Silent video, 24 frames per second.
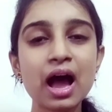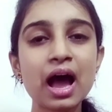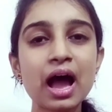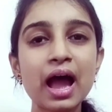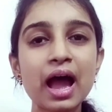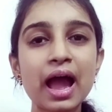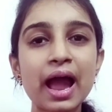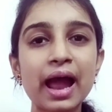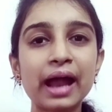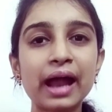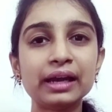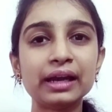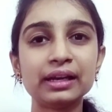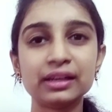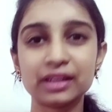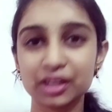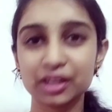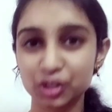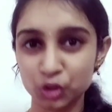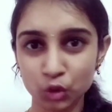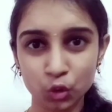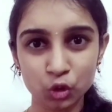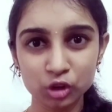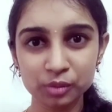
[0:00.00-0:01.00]
and
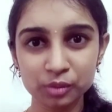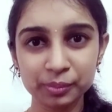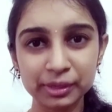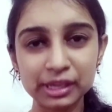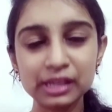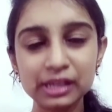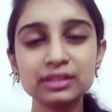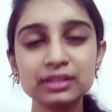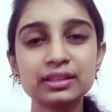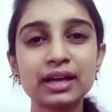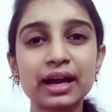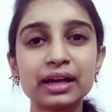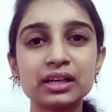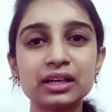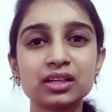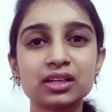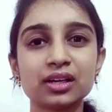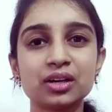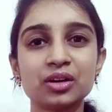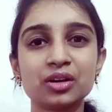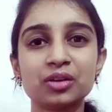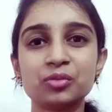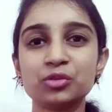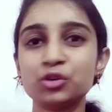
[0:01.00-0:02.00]
told me that
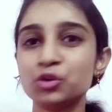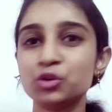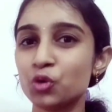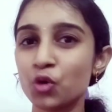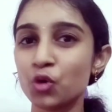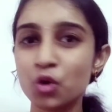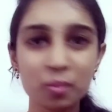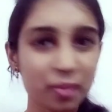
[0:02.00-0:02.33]
no,